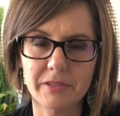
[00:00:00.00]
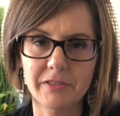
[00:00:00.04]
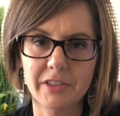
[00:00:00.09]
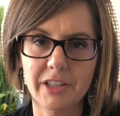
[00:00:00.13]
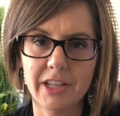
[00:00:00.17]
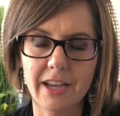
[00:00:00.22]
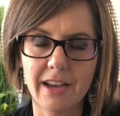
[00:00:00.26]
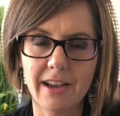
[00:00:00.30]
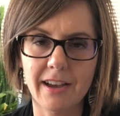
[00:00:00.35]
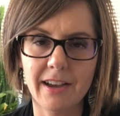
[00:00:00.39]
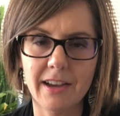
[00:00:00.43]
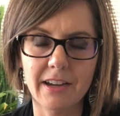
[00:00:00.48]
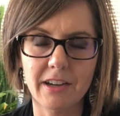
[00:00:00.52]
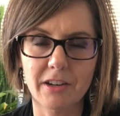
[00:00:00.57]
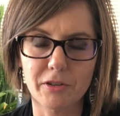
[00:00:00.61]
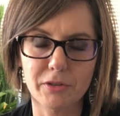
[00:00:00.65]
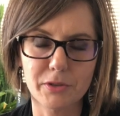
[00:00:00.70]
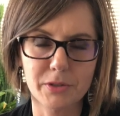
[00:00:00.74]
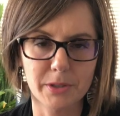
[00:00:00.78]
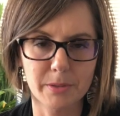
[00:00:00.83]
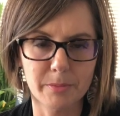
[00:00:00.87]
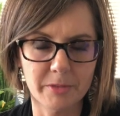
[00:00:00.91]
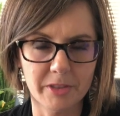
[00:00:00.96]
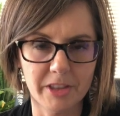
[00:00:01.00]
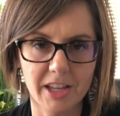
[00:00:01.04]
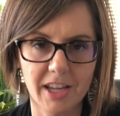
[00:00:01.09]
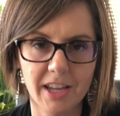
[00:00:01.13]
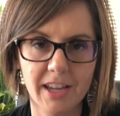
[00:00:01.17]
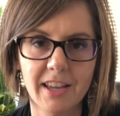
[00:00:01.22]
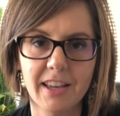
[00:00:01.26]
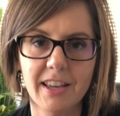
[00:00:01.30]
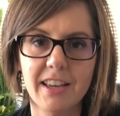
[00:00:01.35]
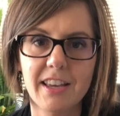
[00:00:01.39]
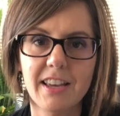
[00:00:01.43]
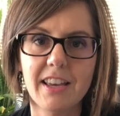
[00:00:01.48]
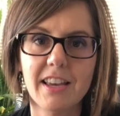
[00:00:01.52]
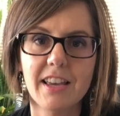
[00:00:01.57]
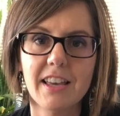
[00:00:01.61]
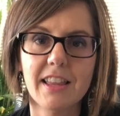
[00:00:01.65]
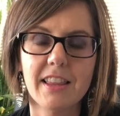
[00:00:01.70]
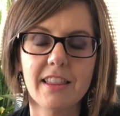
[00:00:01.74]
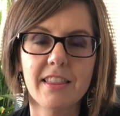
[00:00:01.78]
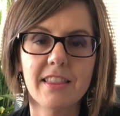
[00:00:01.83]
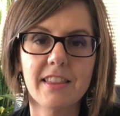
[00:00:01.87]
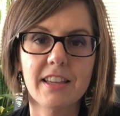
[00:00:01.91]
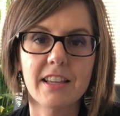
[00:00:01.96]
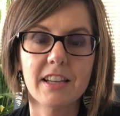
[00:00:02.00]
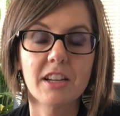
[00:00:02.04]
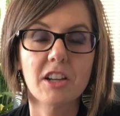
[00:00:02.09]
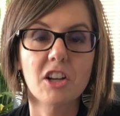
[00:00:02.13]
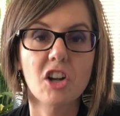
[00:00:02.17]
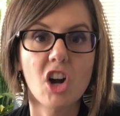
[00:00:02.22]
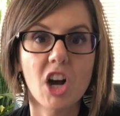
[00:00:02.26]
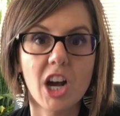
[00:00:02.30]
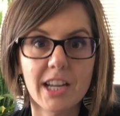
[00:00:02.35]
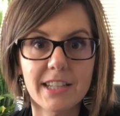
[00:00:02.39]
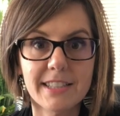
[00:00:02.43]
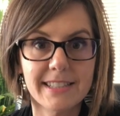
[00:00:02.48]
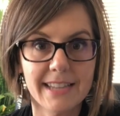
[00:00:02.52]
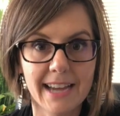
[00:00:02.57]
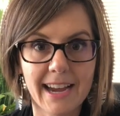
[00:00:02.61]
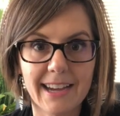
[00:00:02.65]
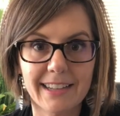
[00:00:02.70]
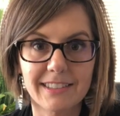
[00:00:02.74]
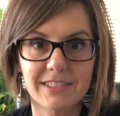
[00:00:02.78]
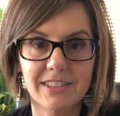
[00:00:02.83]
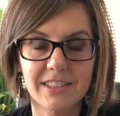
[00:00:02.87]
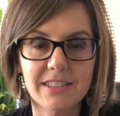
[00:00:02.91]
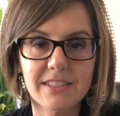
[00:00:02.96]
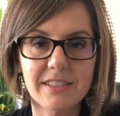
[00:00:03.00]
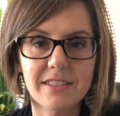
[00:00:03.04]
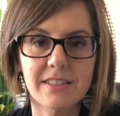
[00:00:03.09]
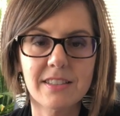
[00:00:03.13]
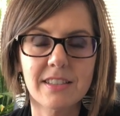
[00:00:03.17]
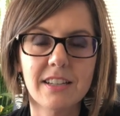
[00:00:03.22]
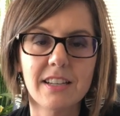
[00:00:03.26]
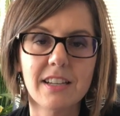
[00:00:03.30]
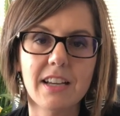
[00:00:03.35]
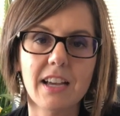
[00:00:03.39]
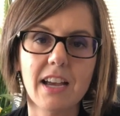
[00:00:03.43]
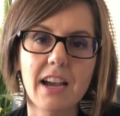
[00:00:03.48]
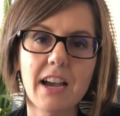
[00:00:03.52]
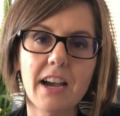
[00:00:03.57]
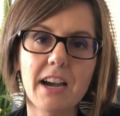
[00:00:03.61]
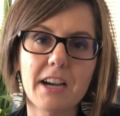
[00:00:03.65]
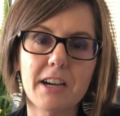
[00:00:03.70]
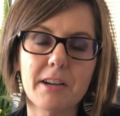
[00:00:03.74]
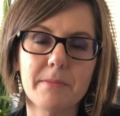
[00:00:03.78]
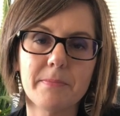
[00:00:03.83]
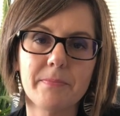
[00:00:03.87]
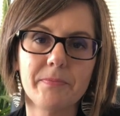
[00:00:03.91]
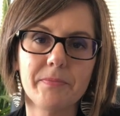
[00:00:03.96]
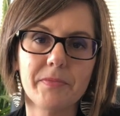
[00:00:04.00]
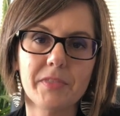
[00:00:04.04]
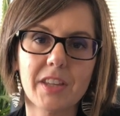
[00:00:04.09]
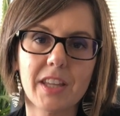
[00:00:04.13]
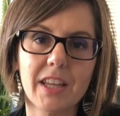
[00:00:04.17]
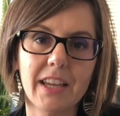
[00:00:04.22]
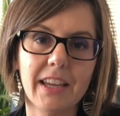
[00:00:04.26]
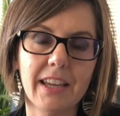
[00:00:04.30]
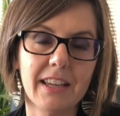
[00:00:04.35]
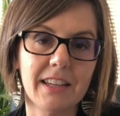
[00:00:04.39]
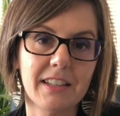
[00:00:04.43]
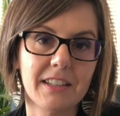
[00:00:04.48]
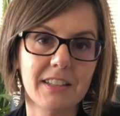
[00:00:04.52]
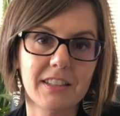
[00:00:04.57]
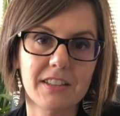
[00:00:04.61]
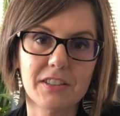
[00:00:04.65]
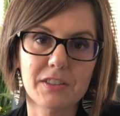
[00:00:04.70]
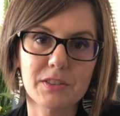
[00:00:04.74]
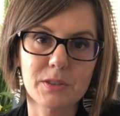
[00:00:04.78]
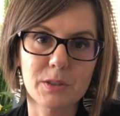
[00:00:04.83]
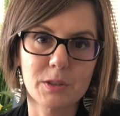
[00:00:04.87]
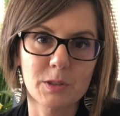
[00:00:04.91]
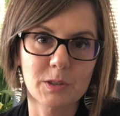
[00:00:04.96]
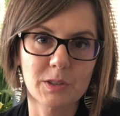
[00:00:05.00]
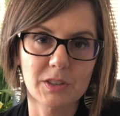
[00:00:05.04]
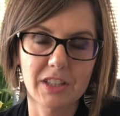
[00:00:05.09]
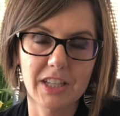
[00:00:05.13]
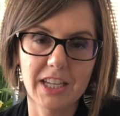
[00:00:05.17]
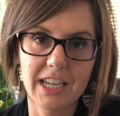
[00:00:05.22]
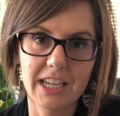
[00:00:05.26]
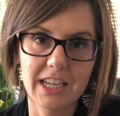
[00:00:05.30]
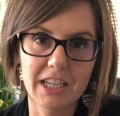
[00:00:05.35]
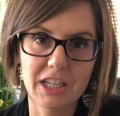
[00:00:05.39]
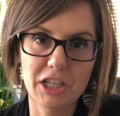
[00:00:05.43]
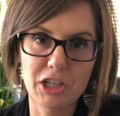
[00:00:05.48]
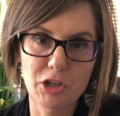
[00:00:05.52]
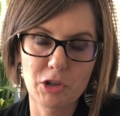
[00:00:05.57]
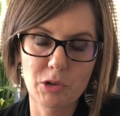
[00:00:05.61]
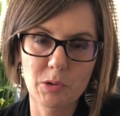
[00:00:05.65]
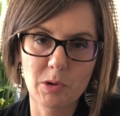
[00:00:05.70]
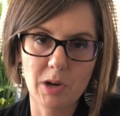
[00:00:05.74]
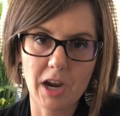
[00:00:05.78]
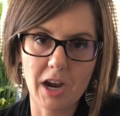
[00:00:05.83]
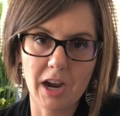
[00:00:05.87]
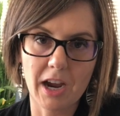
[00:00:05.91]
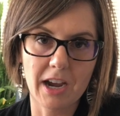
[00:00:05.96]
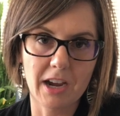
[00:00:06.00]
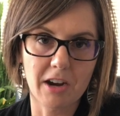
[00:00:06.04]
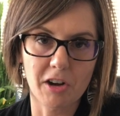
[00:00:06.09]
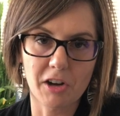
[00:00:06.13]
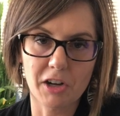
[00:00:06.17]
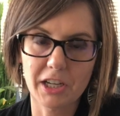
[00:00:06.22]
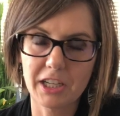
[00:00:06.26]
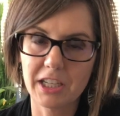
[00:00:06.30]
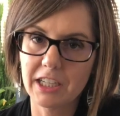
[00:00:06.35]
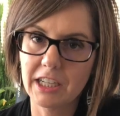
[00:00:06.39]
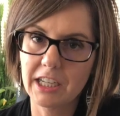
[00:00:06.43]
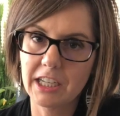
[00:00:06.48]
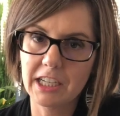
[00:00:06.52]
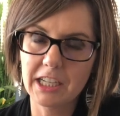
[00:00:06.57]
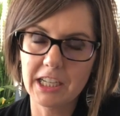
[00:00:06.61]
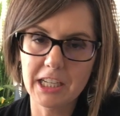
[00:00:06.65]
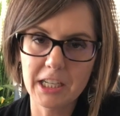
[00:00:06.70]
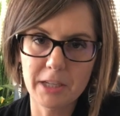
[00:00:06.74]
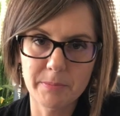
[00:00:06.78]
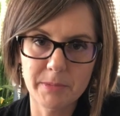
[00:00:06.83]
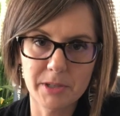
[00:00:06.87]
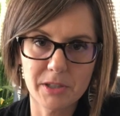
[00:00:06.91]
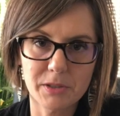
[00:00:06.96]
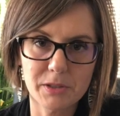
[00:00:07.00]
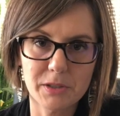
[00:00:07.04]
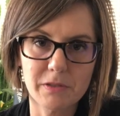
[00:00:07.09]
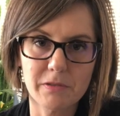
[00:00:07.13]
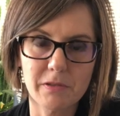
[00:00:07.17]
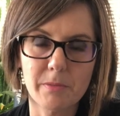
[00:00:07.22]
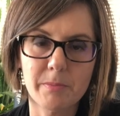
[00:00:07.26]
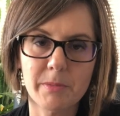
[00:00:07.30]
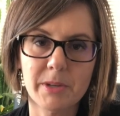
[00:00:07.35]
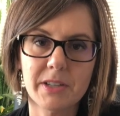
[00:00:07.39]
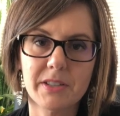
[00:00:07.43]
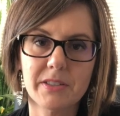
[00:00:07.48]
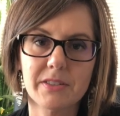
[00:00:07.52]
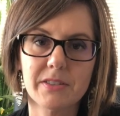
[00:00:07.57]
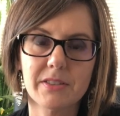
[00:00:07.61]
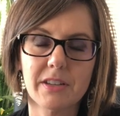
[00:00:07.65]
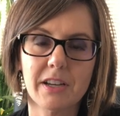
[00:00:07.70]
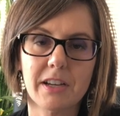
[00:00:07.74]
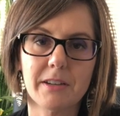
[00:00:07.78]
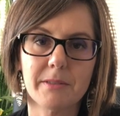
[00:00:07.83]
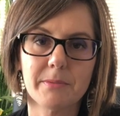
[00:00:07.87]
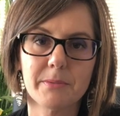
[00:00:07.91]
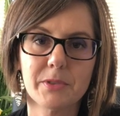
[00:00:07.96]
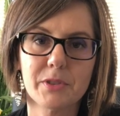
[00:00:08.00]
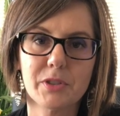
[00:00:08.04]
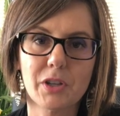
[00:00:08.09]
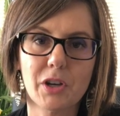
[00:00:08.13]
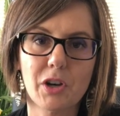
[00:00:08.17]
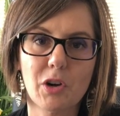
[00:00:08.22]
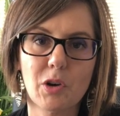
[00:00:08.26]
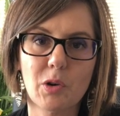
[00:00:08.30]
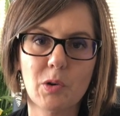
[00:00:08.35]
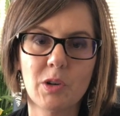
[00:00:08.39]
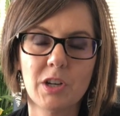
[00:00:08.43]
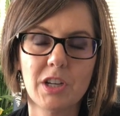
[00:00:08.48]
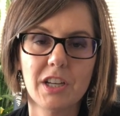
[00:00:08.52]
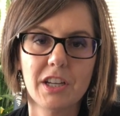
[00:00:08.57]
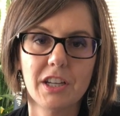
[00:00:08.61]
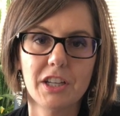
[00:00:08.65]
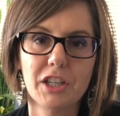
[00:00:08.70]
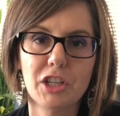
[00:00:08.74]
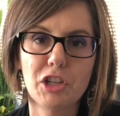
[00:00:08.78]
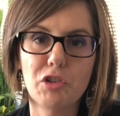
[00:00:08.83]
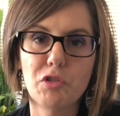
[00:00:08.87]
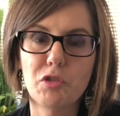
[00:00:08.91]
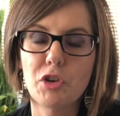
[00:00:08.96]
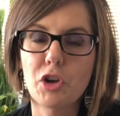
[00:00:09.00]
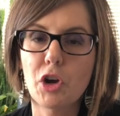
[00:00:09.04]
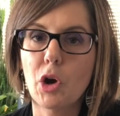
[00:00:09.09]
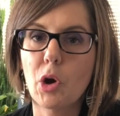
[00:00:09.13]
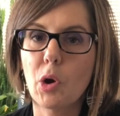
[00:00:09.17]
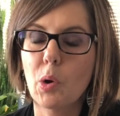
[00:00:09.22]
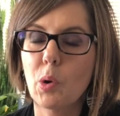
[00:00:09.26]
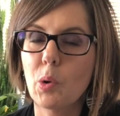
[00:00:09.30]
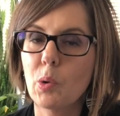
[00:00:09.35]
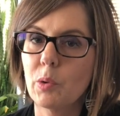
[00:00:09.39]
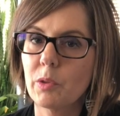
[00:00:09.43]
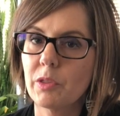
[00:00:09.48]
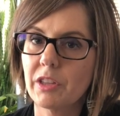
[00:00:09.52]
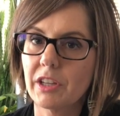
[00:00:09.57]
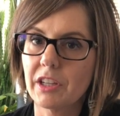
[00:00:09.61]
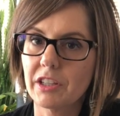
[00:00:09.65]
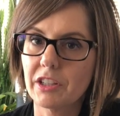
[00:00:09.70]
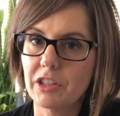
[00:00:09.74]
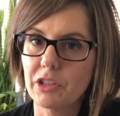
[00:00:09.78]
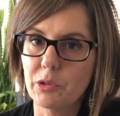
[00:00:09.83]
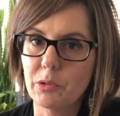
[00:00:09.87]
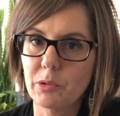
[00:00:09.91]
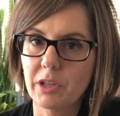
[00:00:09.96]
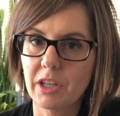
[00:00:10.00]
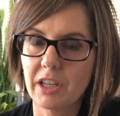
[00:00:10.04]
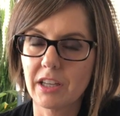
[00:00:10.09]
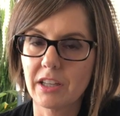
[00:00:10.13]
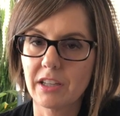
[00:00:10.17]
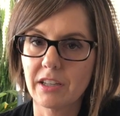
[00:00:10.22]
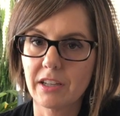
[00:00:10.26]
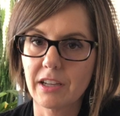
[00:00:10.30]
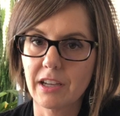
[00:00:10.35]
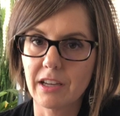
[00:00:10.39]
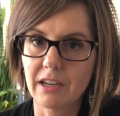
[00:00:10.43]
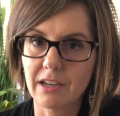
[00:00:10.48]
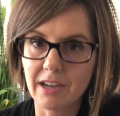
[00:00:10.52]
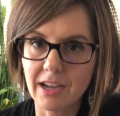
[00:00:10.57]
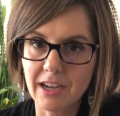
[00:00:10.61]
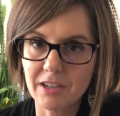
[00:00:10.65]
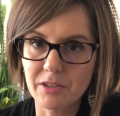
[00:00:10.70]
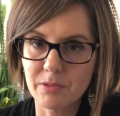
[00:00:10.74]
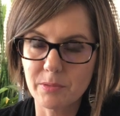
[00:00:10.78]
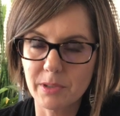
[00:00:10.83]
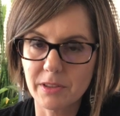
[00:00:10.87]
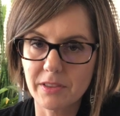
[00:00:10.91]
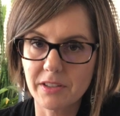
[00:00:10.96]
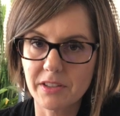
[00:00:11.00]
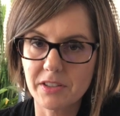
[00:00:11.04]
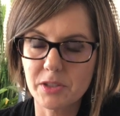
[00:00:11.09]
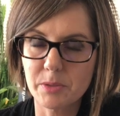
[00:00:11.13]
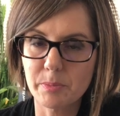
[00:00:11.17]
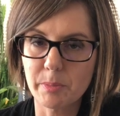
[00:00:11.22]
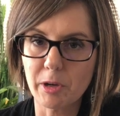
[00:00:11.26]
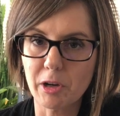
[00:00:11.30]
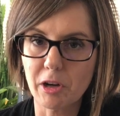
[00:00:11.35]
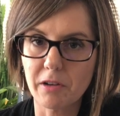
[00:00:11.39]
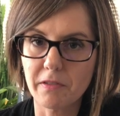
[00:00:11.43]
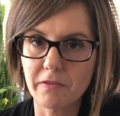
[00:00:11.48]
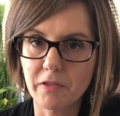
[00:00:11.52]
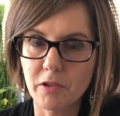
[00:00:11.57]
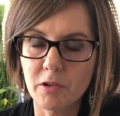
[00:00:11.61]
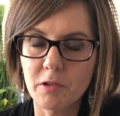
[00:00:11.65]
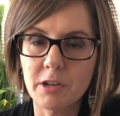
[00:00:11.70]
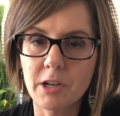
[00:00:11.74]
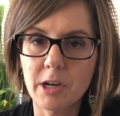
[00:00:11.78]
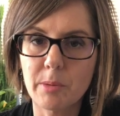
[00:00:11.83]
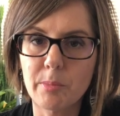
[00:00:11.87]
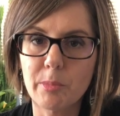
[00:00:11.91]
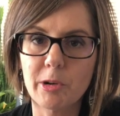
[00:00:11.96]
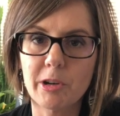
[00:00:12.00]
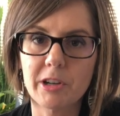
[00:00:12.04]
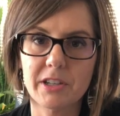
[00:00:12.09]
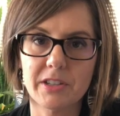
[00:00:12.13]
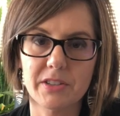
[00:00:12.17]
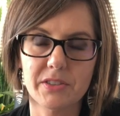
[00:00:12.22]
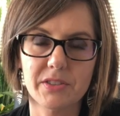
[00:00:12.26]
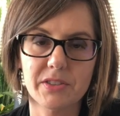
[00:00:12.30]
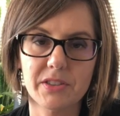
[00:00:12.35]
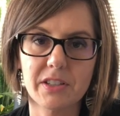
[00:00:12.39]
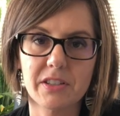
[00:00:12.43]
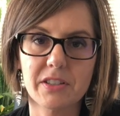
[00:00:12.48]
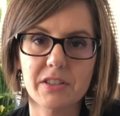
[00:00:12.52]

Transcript: of the eye or something. Then contact us. And certainly you are getting emails from us, so you know that you can connect with us. But our phone number is